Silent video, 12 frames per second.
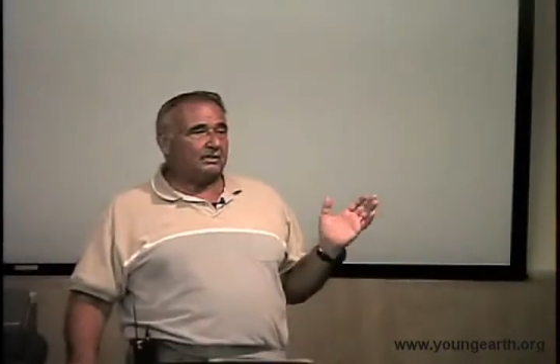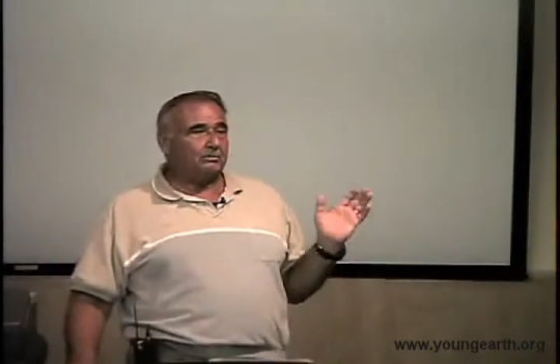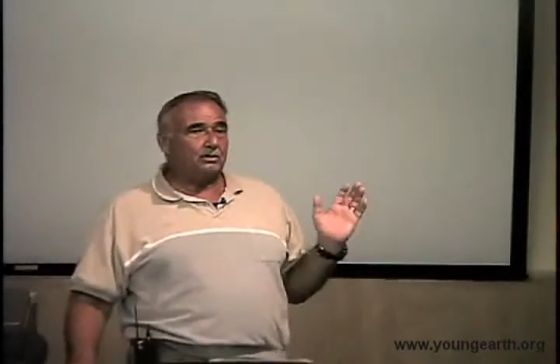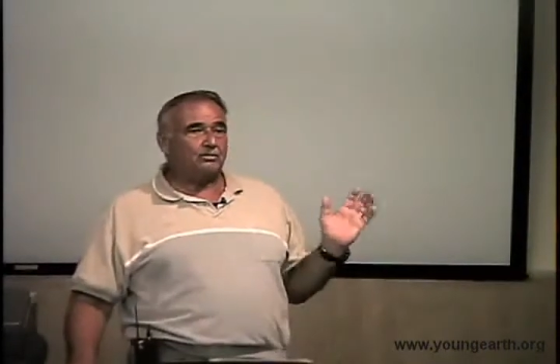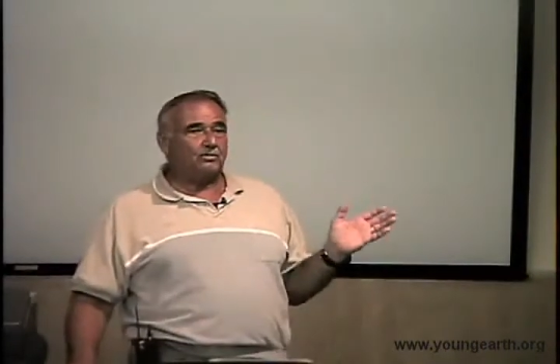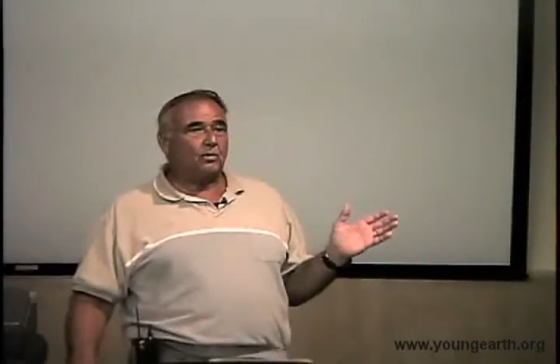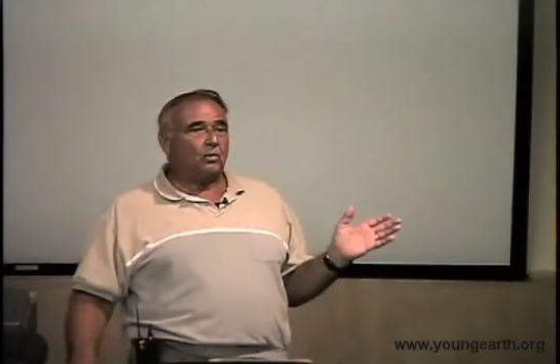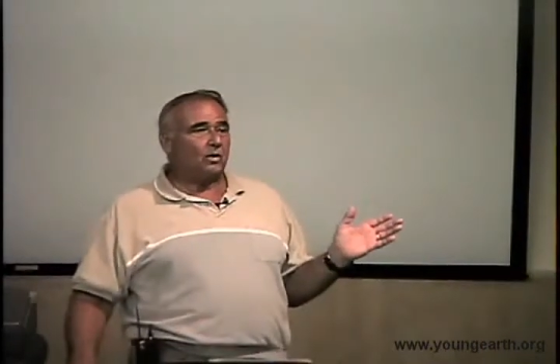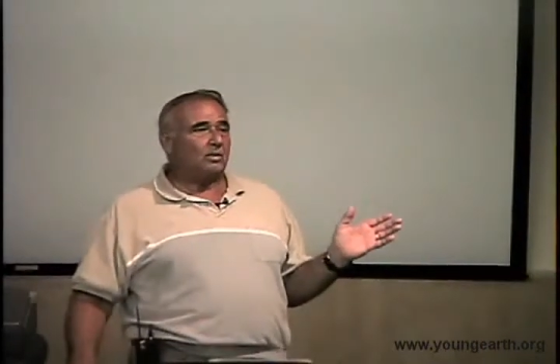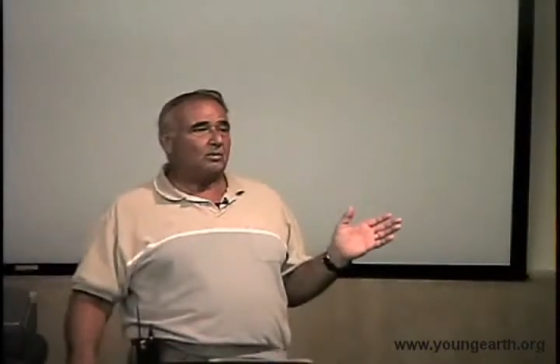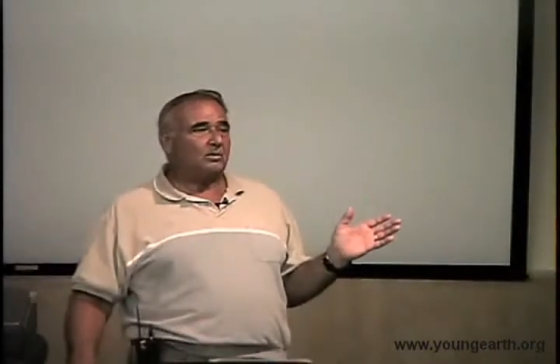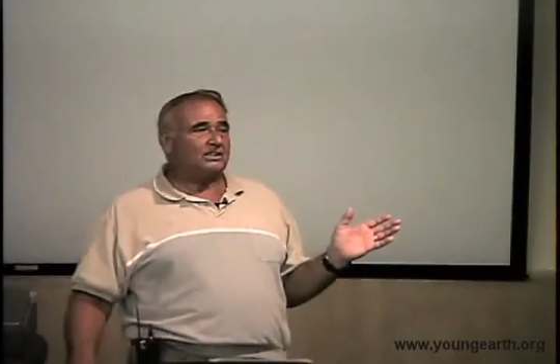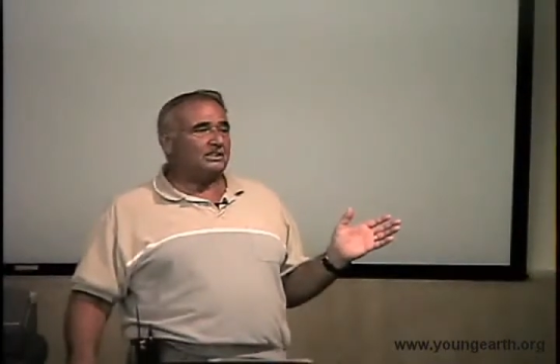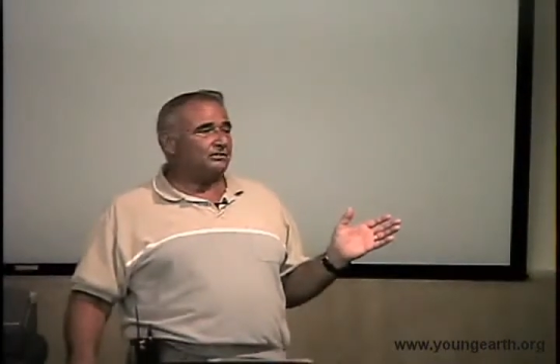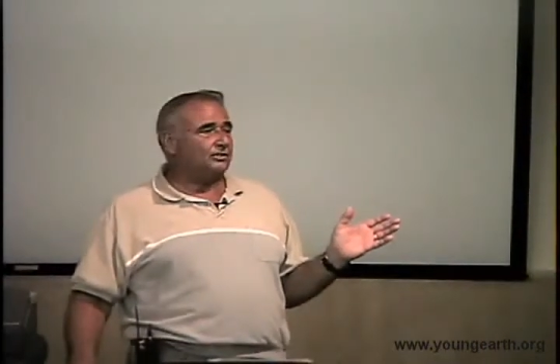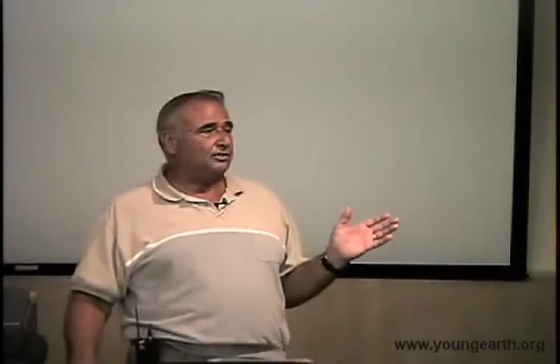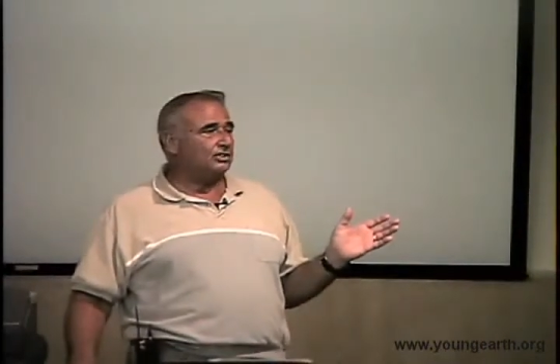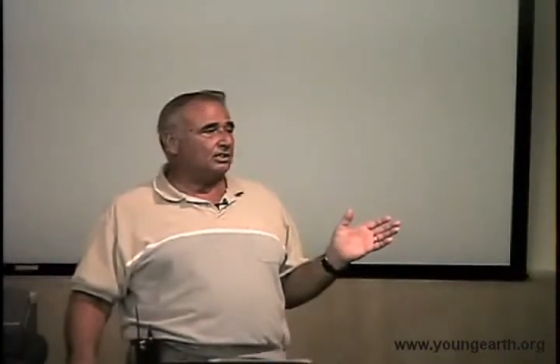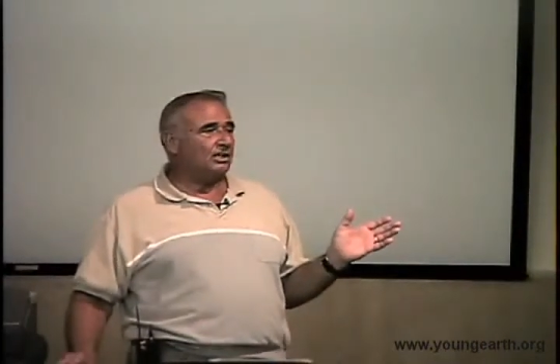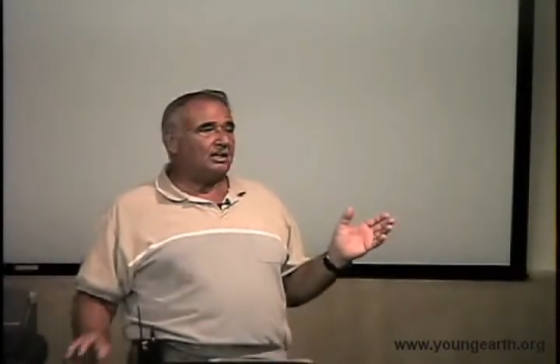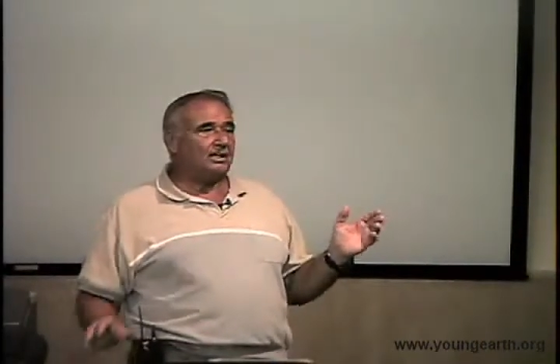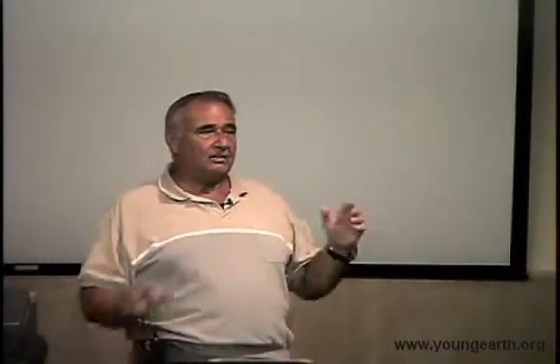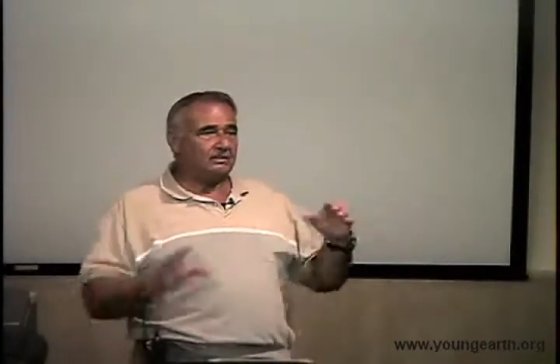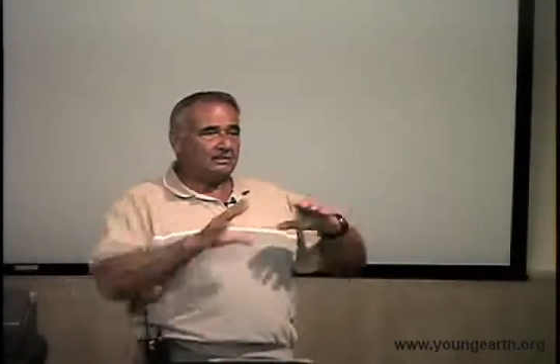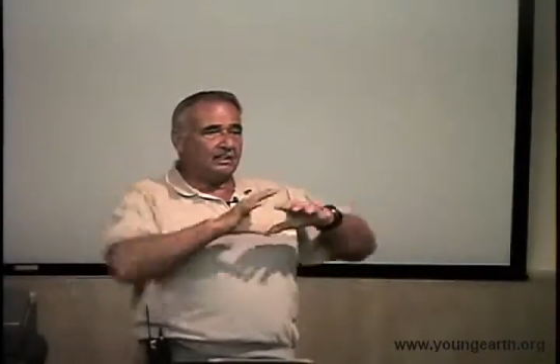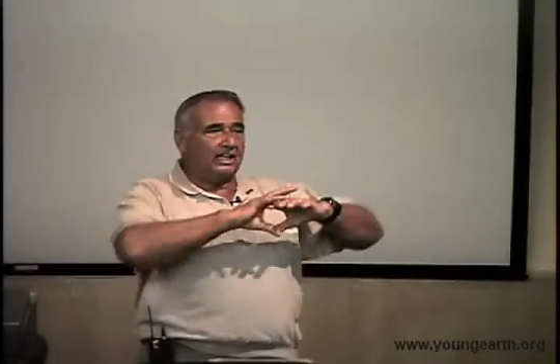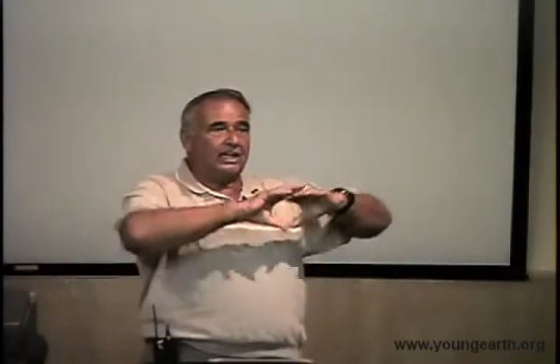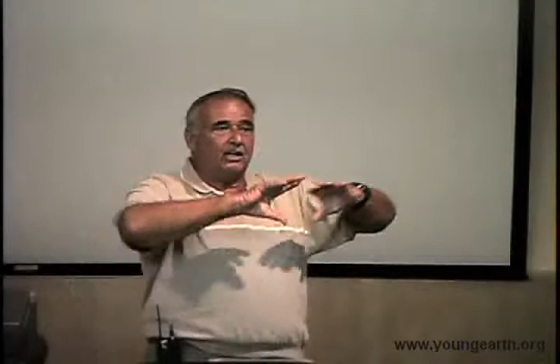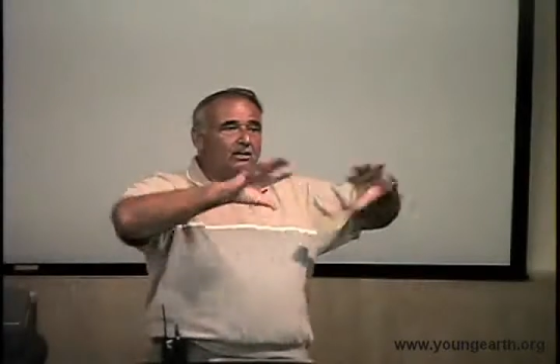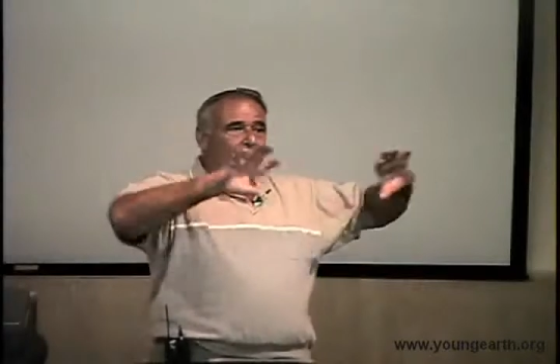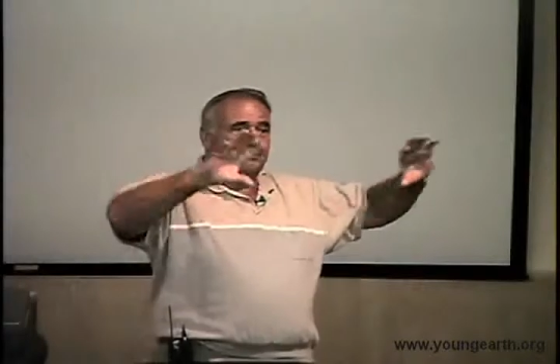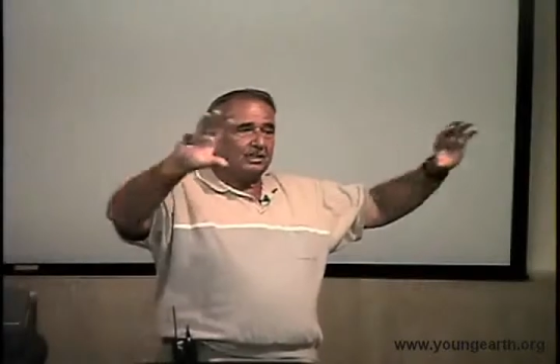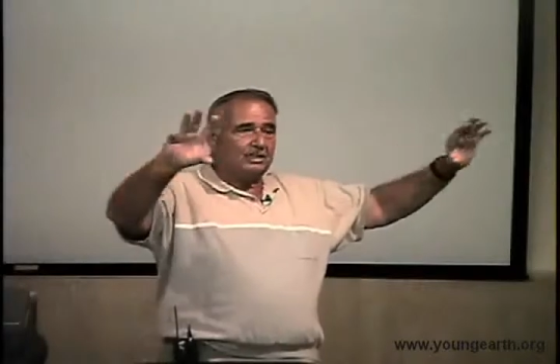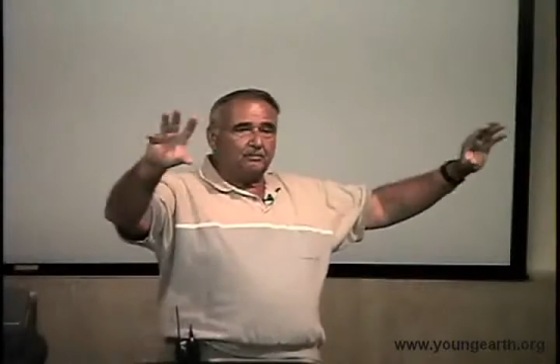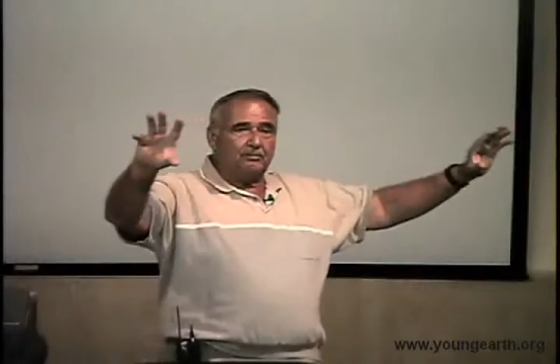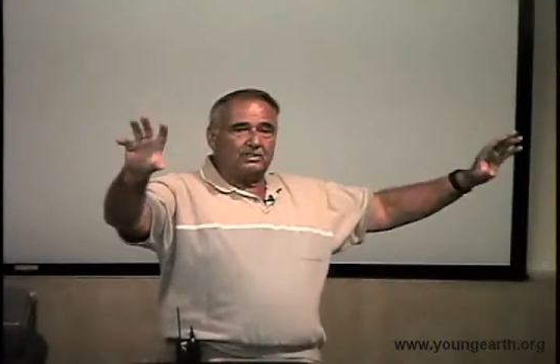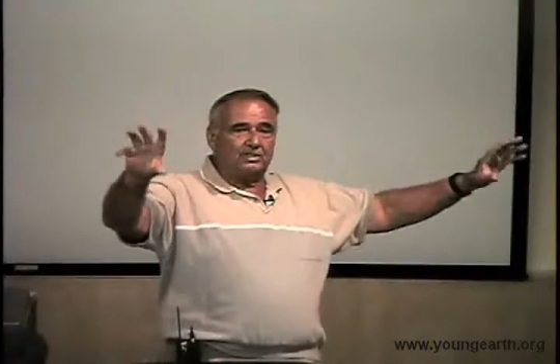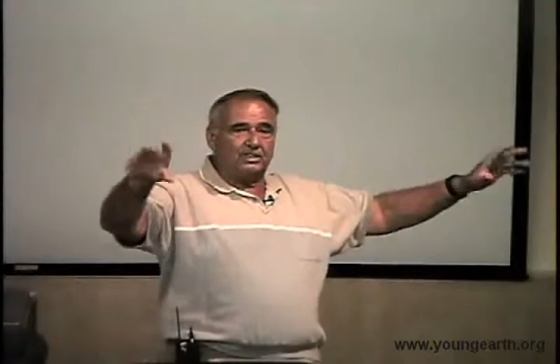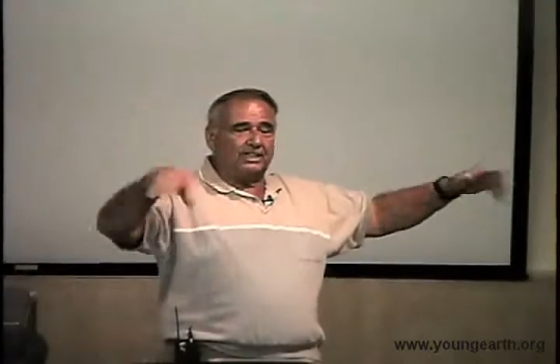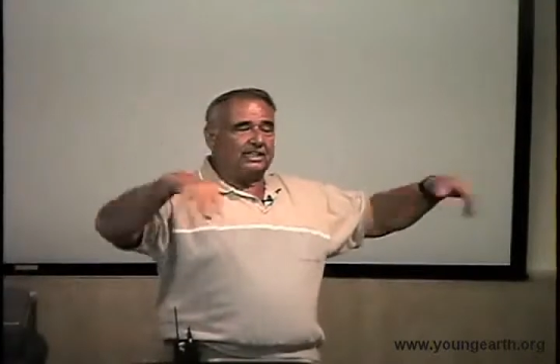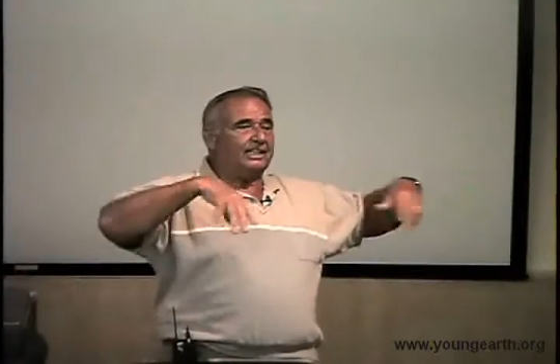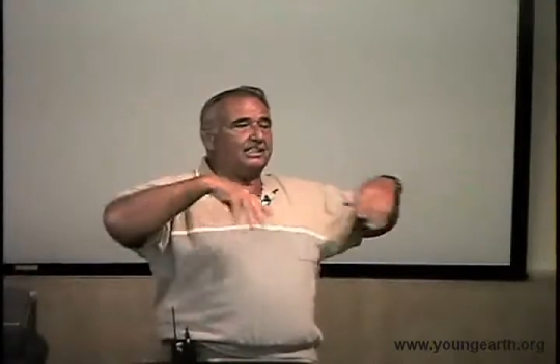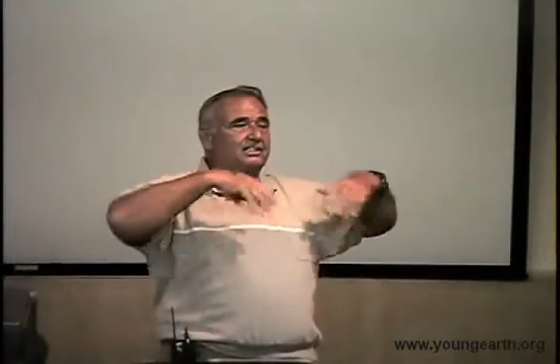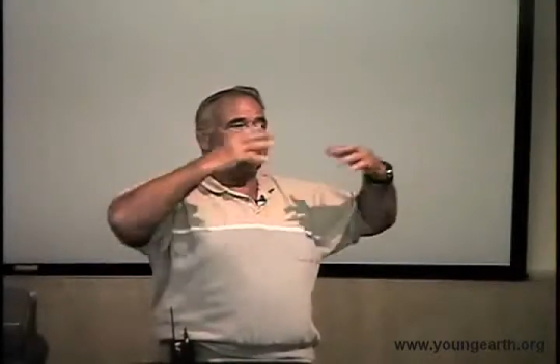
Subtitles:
before was if you saw a layer of miscellaneous,